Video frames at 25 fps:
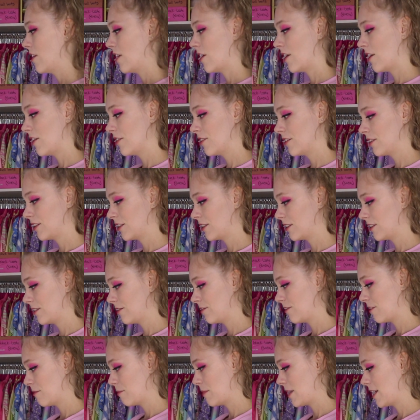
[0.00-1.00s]
all their little
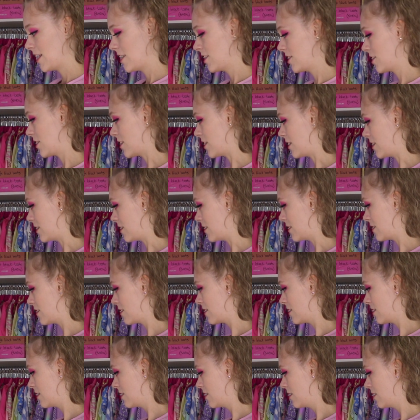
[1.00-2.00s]
informations.